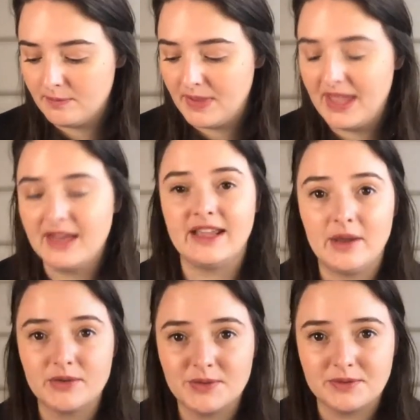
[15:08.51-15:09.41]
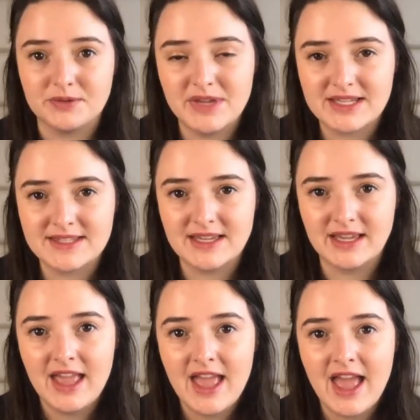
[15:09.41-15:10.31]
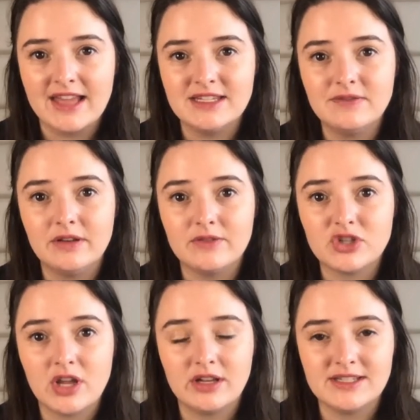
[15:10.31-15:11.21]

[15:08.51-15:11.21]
banning household mixing and even of shutting